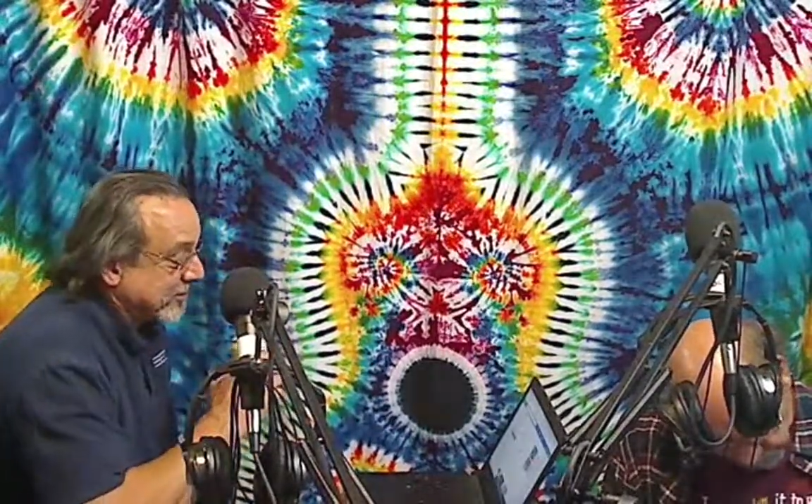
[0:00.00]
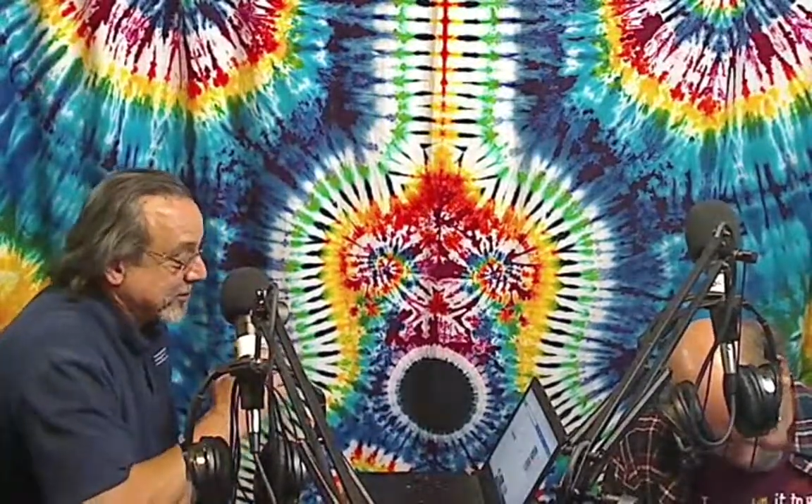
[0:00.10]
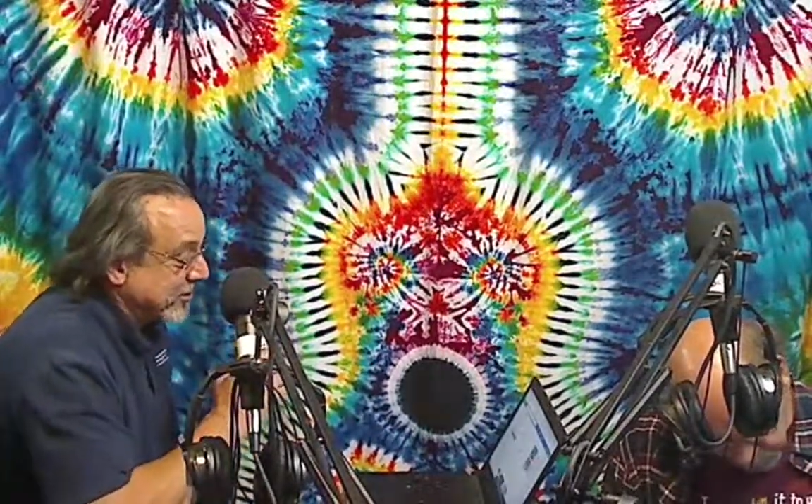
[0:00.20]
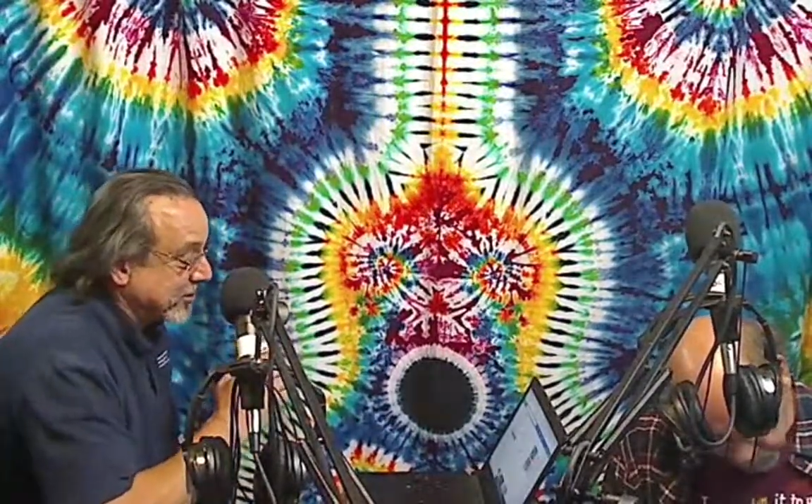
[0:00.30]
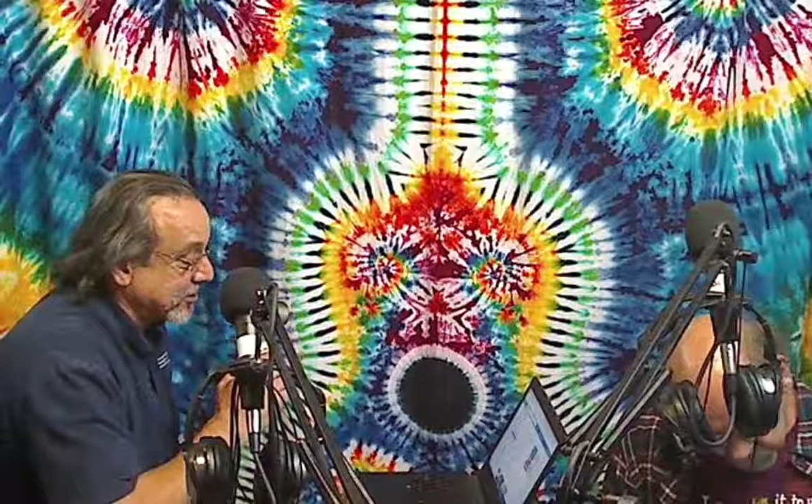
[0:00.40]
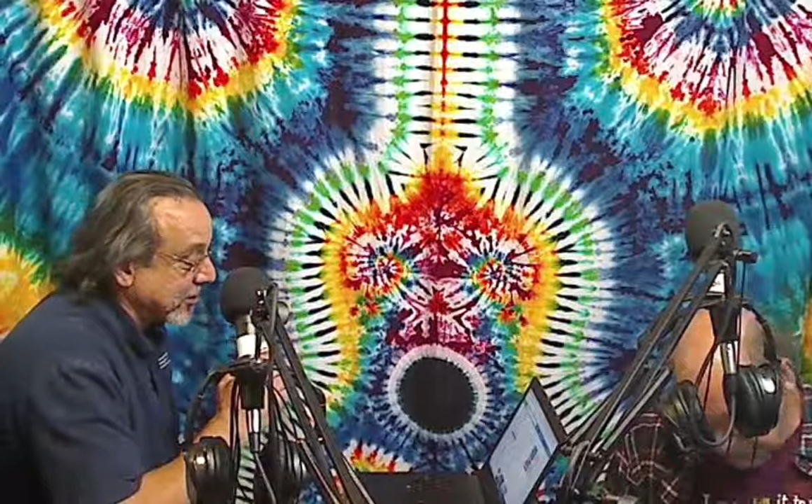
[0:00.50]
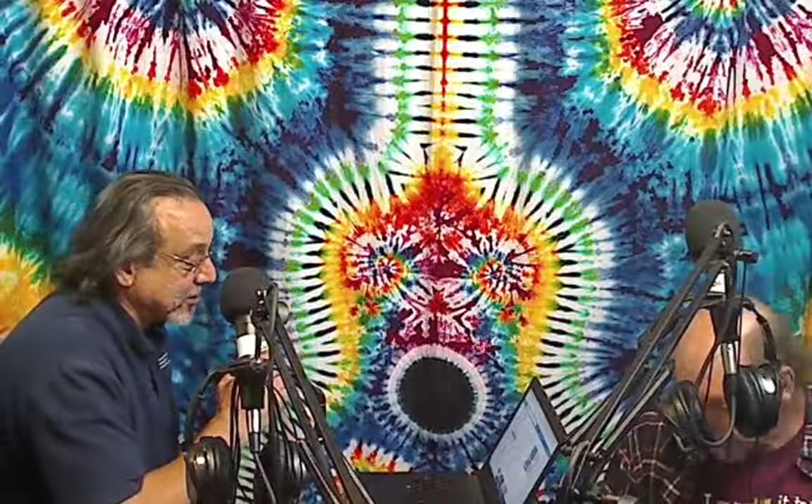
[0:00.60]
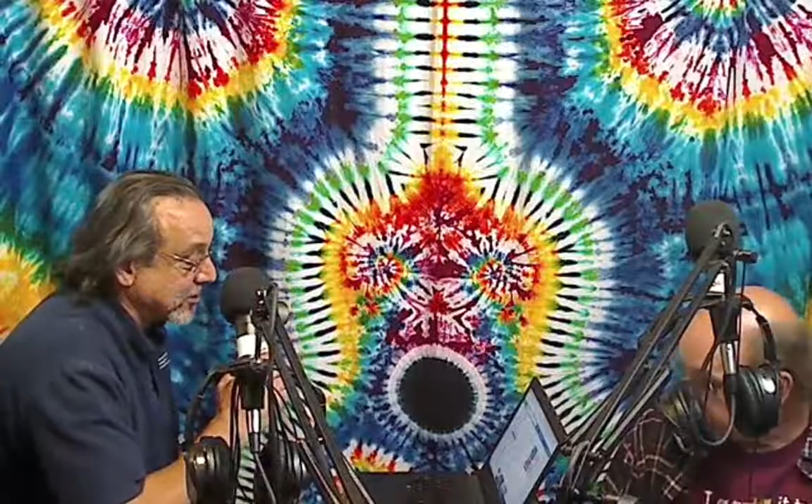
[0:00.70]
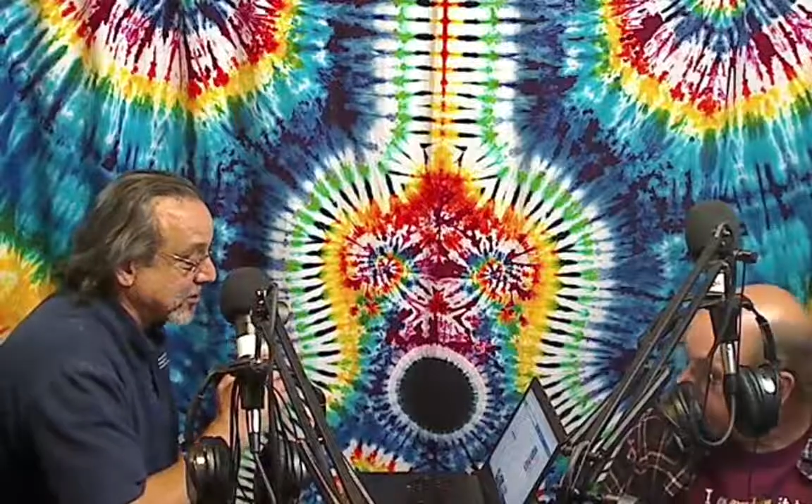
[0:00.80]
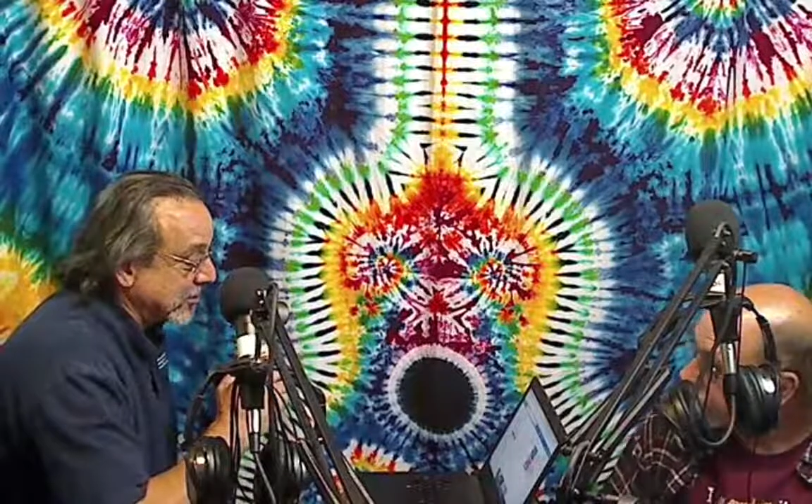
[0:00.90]
We should have
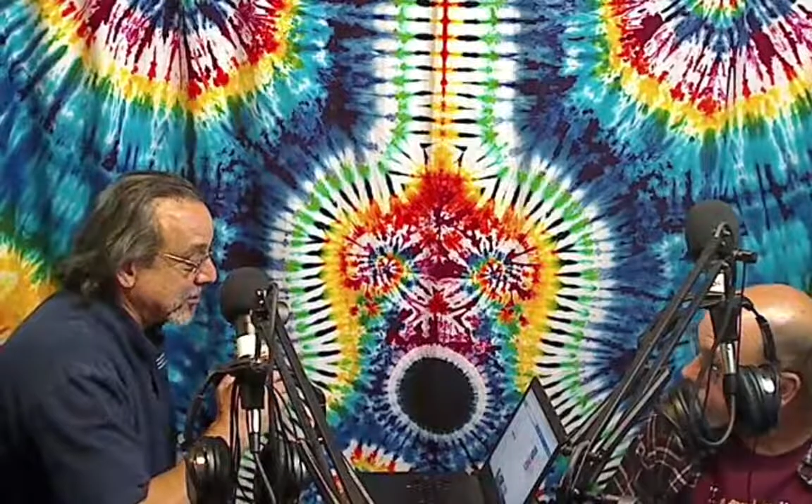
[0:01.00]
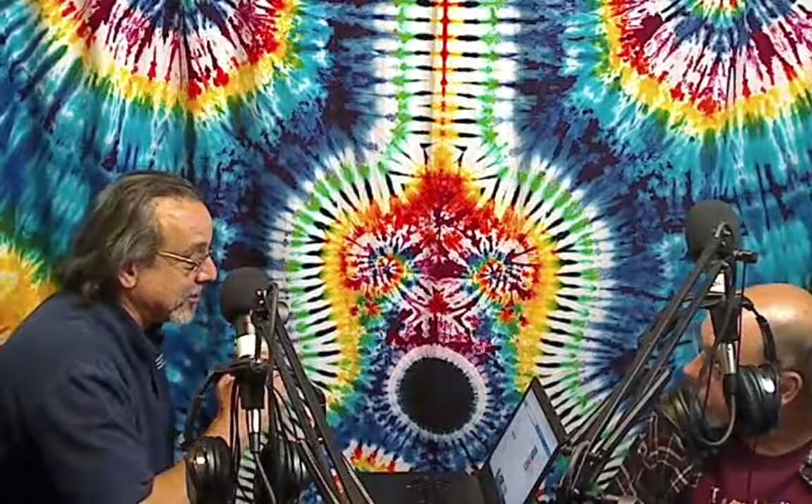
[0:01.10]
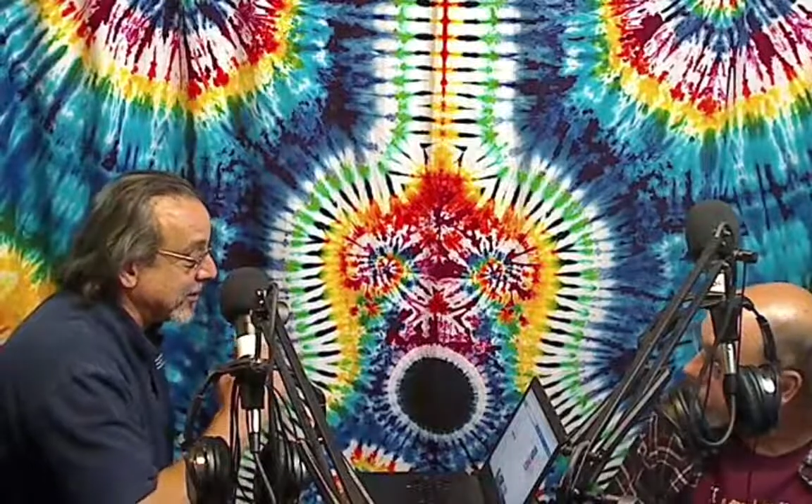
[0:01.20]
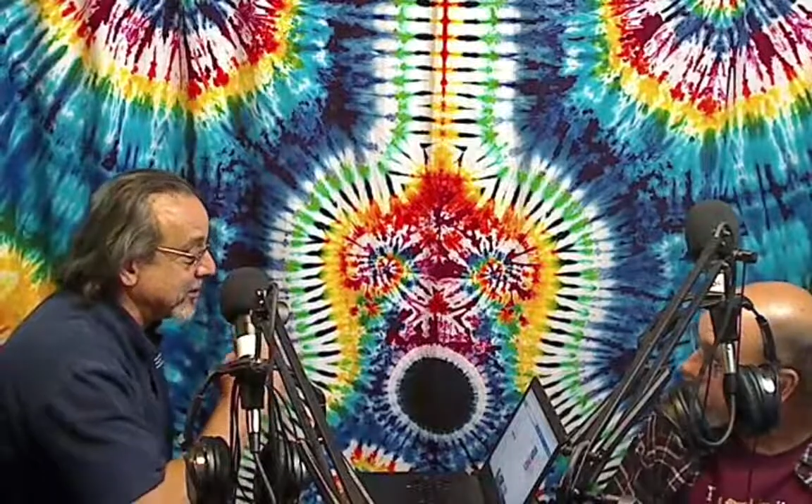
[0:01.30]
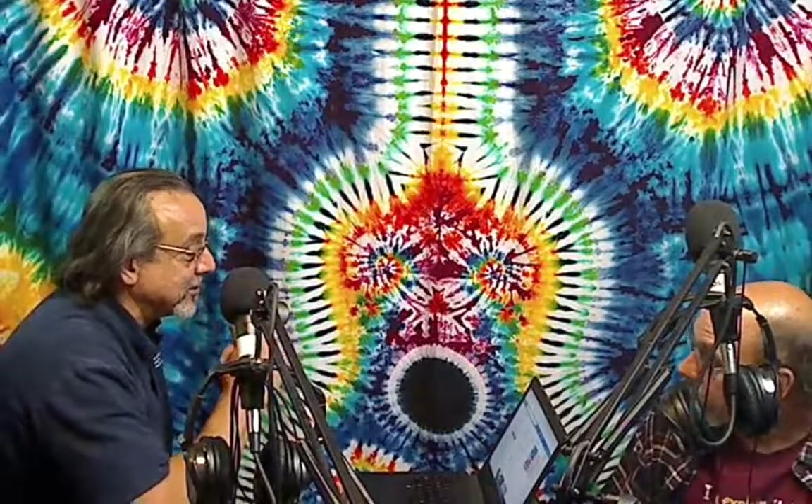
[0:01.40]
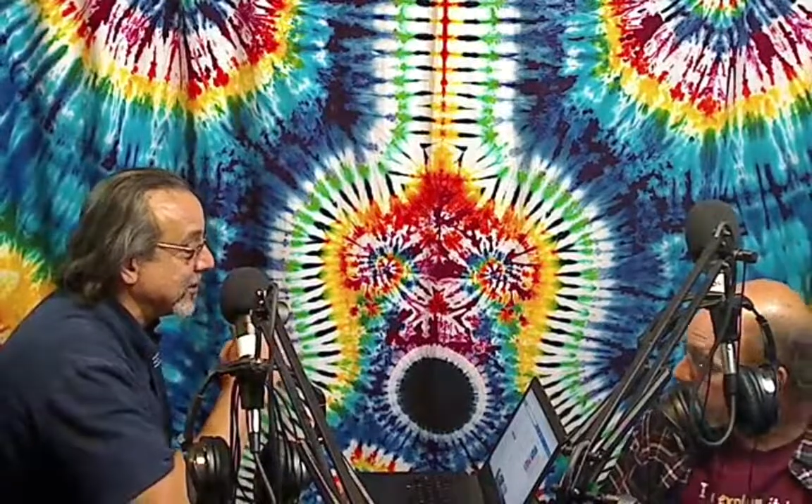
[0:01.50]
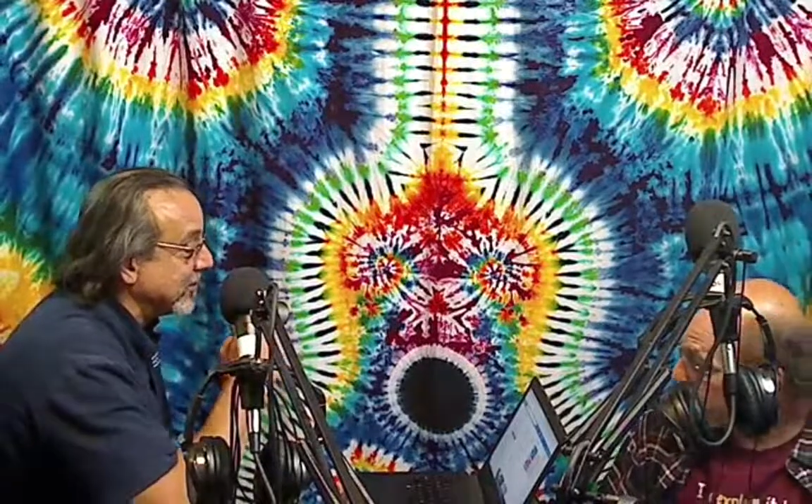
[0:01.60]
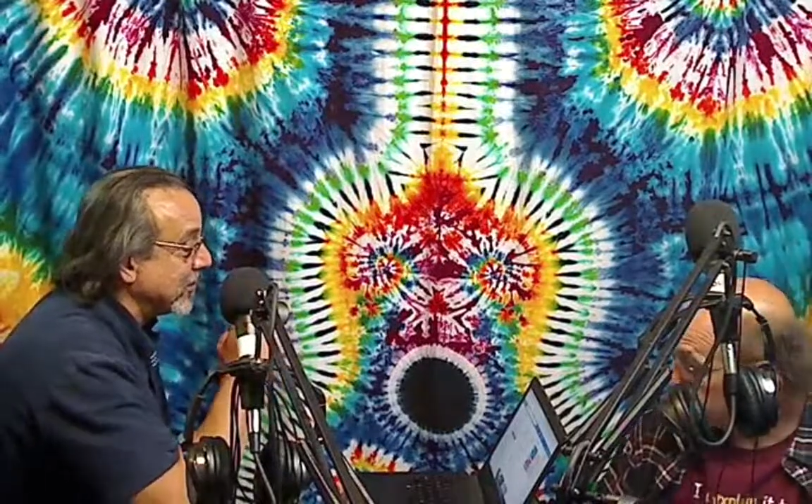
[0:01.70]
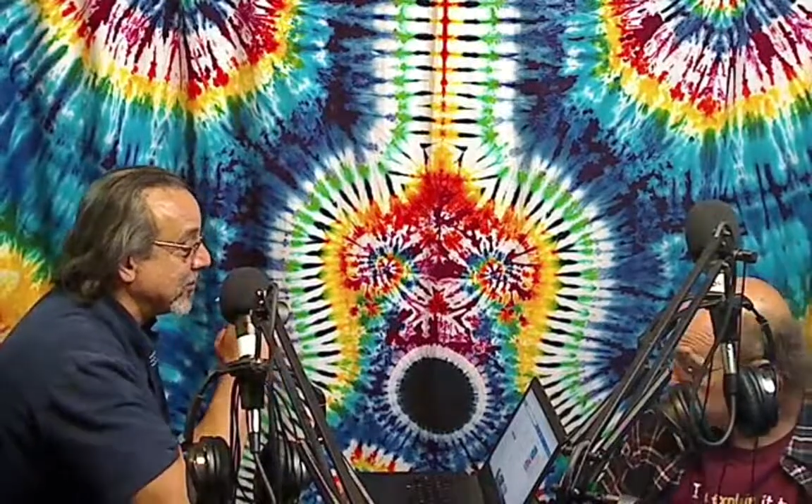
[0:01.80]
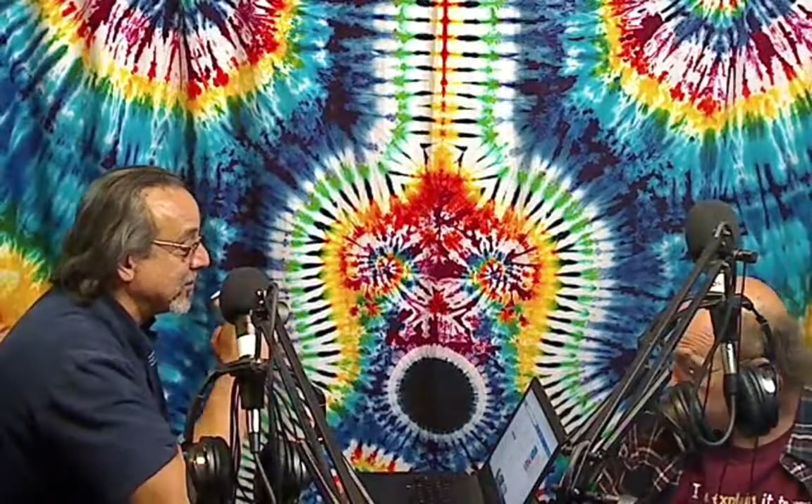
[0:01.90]
started this show already. What do
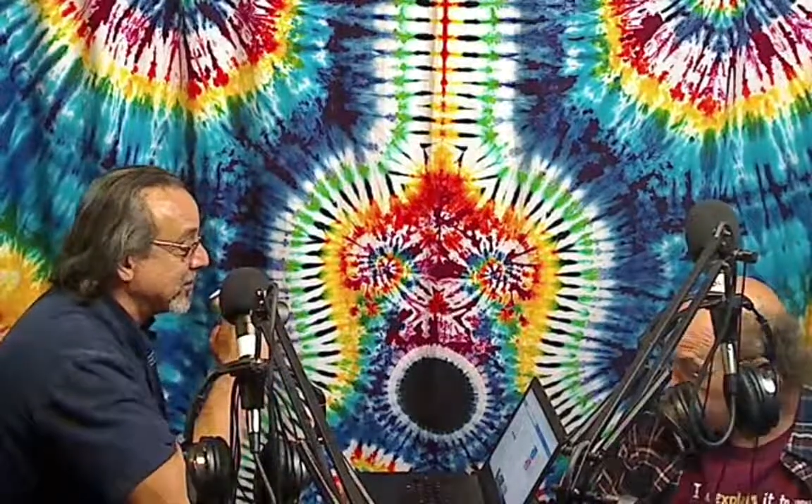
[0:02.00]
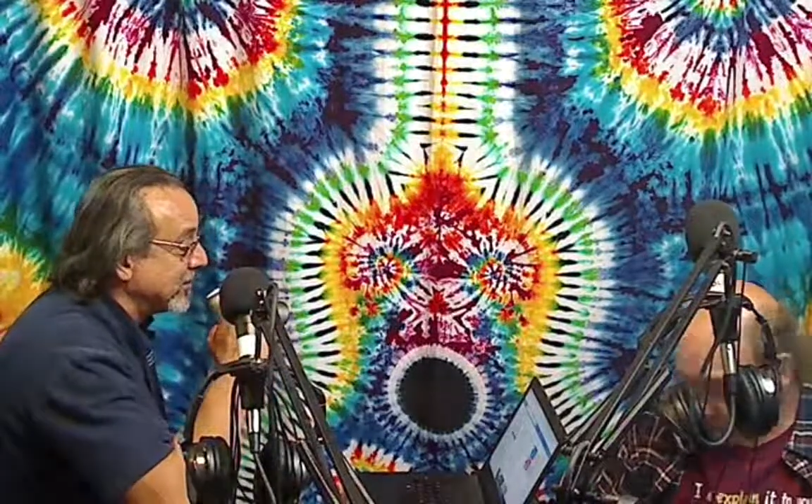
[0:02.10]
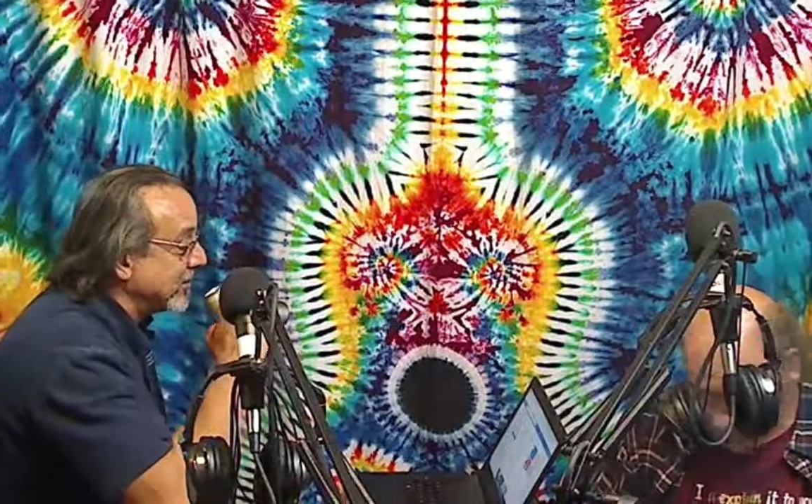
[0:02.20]
you want to start with?